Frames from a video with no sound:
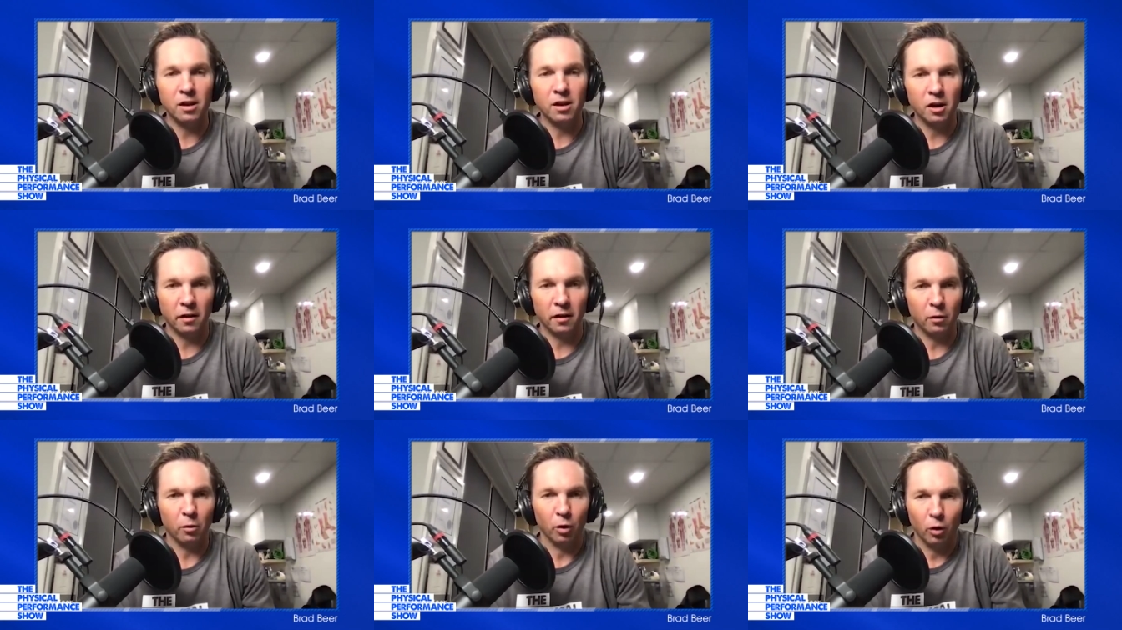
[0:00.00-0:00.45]

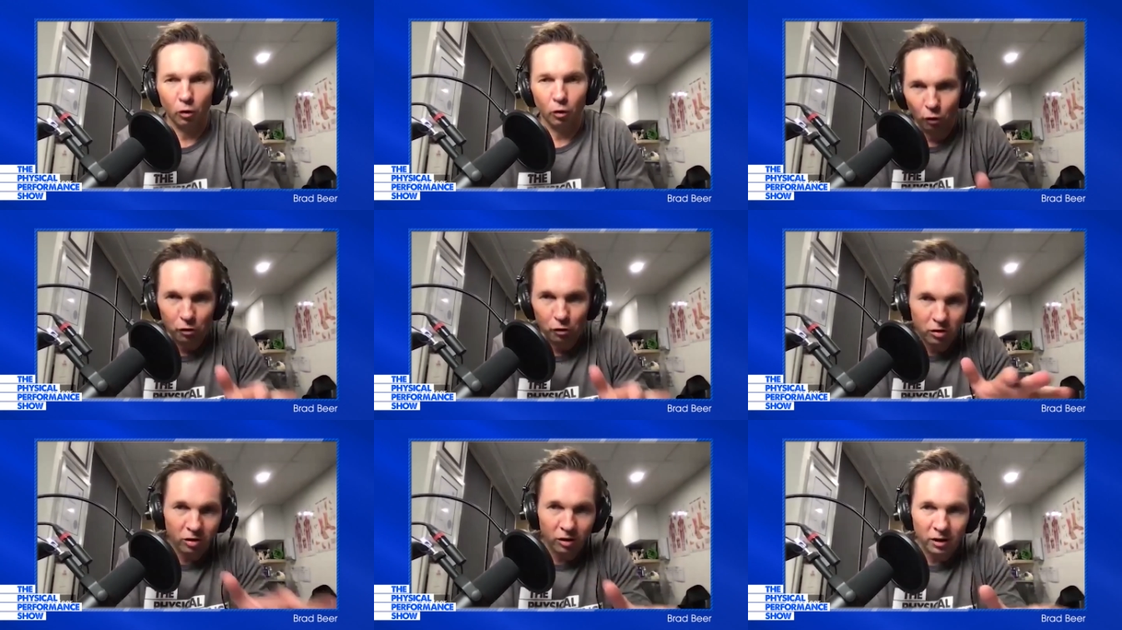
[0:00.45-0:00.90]
that were
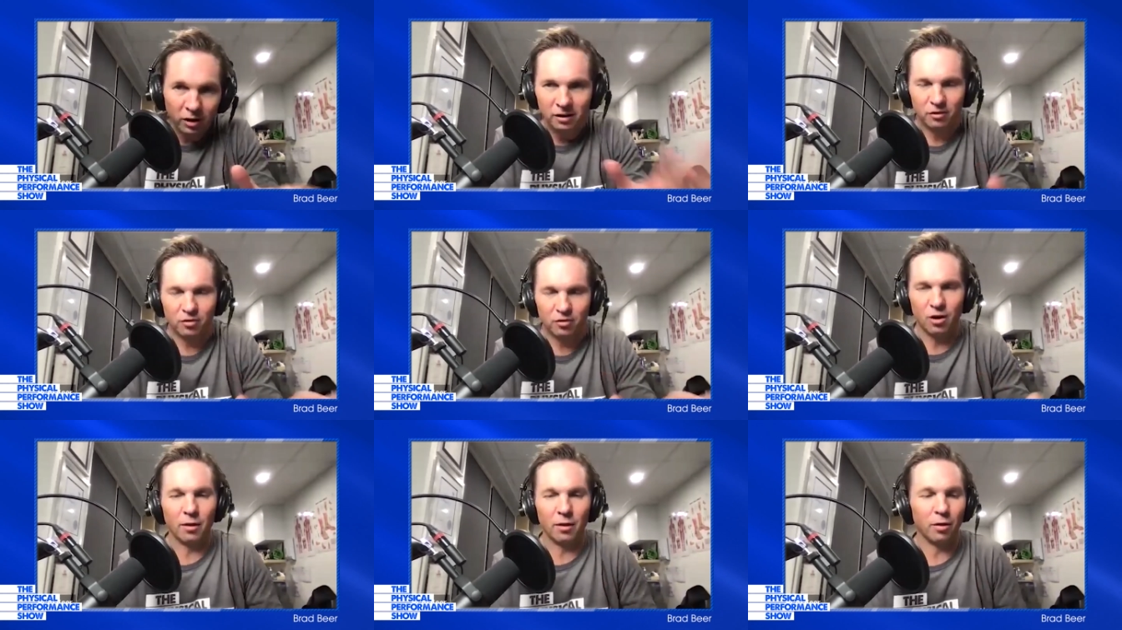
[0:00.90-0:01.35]
loosely into
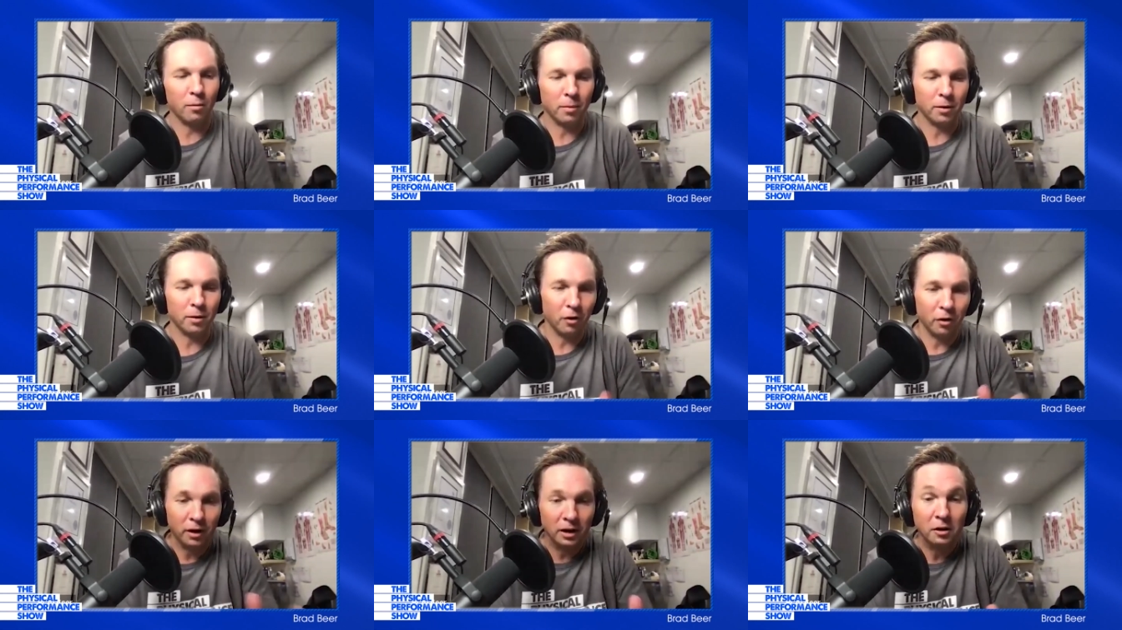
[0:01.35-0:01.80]
triathlon,
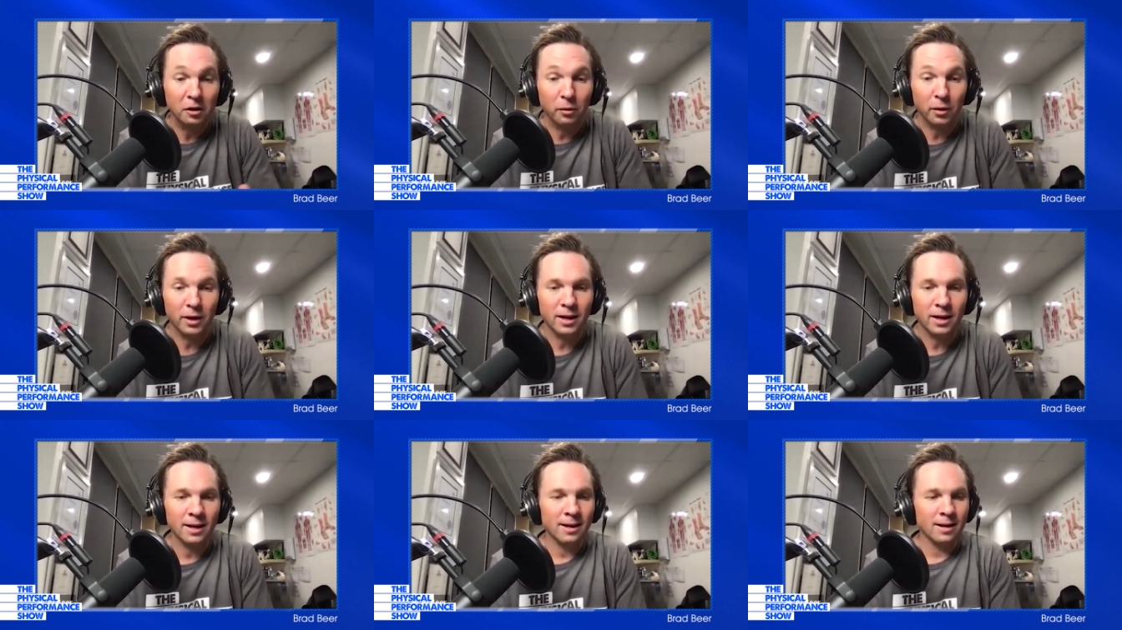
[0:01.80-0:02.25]
but not into
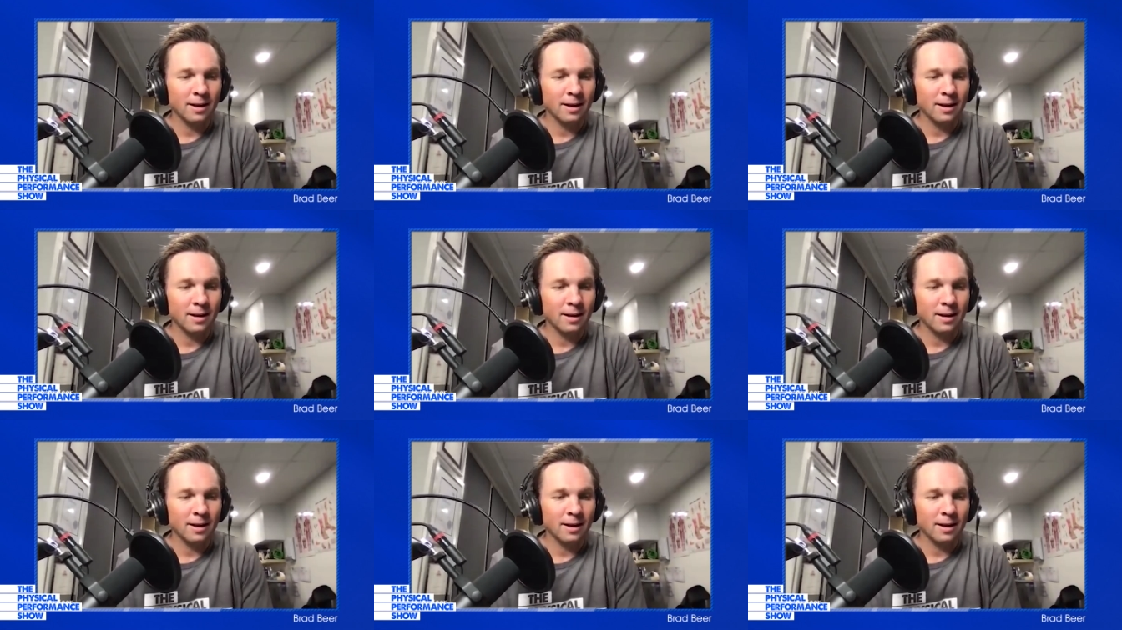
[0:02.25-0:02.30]
it.